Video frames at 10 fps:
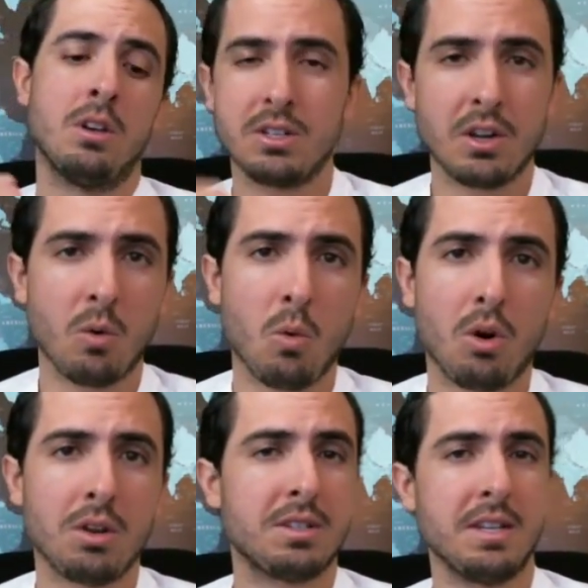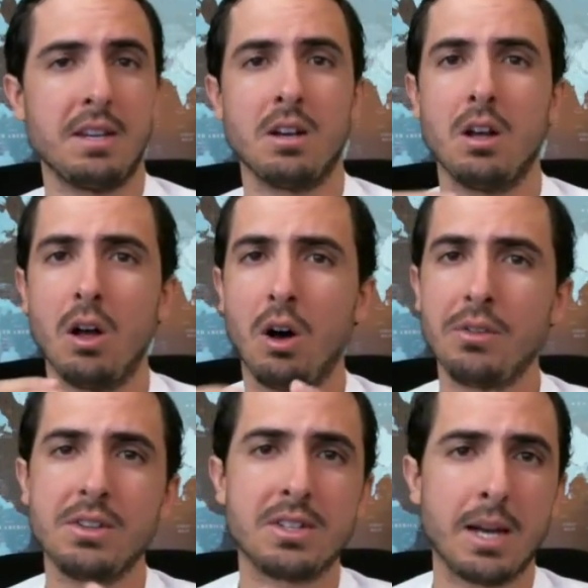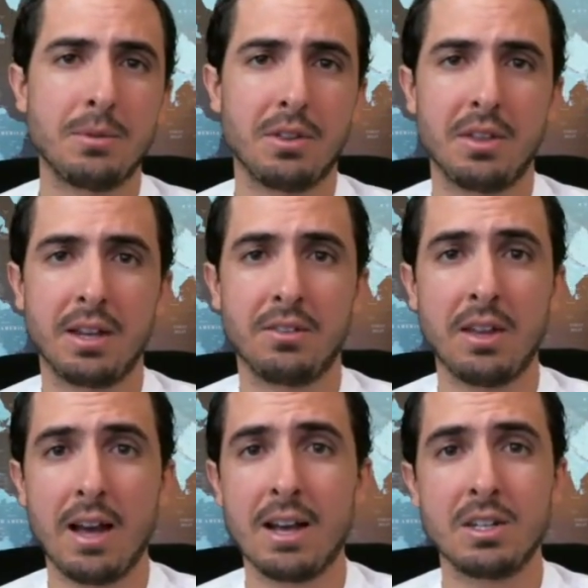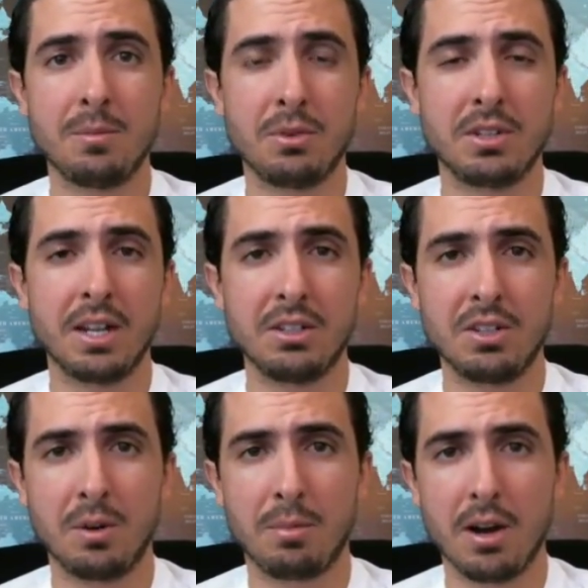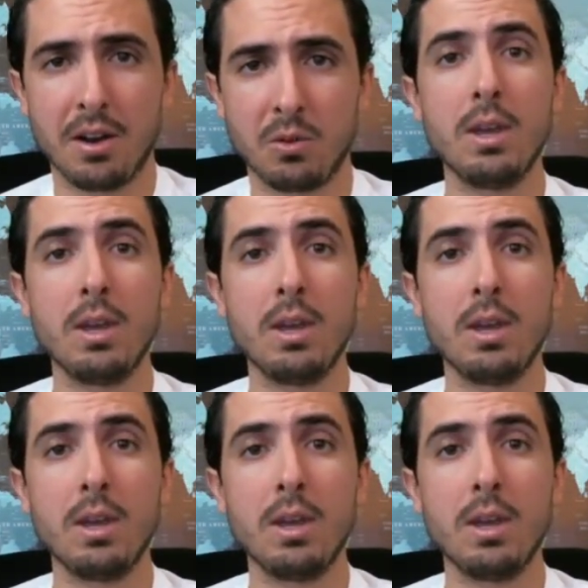Is there a warranty? All these types of things that as it pertains to your product,